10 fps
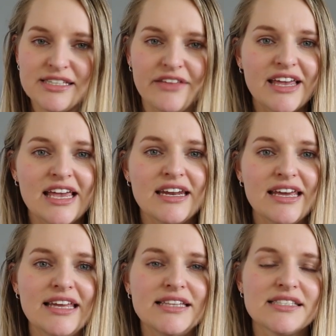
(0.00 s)
something he
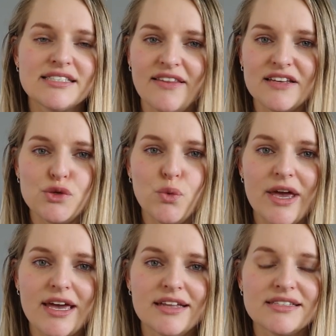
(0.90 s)
needs, something to
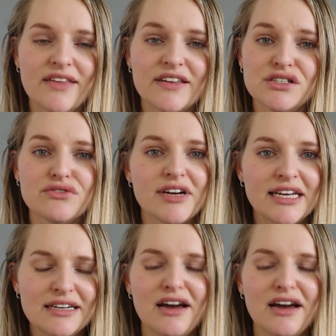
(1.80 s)
wear and something to read.